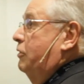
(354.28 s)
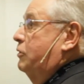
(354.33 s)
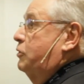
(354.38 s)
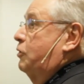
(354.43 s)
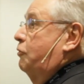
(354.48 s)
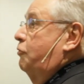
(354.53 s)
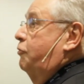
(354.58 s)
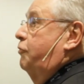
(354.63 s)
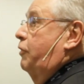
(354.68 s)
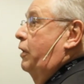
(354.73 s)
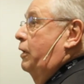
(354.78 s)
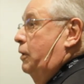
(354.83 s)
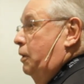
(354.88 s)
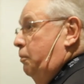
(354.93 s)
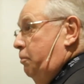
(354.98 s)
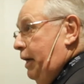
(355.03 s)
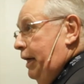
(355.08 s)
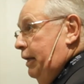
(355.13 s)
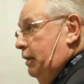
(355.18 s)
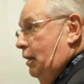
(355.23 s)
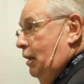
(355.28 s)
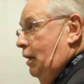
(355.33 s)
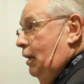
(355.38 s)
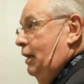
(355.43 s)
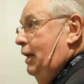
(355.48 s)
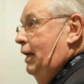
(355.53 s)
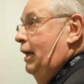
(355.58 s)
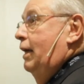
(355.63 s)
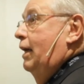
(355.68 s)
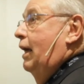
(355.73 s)
it's a fundamental
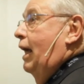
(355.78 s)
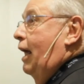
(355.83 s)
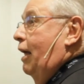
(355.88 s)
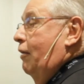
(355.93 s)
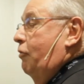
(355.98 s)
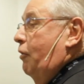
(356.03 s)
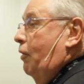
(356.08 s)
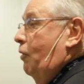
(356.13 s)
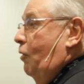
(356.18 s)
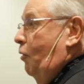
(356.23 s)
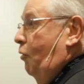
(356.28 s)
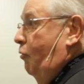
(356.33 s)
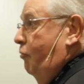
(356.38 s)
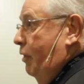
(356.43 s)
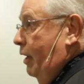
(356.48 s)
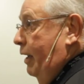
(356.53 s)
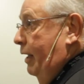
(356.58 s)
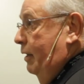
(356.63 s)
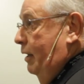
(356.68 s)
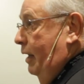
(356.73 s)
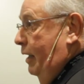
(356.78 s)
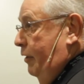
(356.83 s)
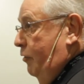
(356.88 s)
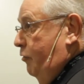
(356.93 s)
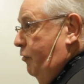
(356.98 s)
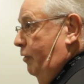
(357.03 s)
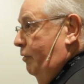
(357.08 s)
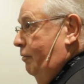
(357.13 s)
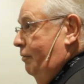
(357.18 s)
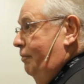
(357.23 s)
ethical
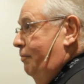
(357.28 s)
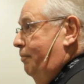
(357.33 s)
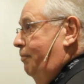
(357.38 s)
violation.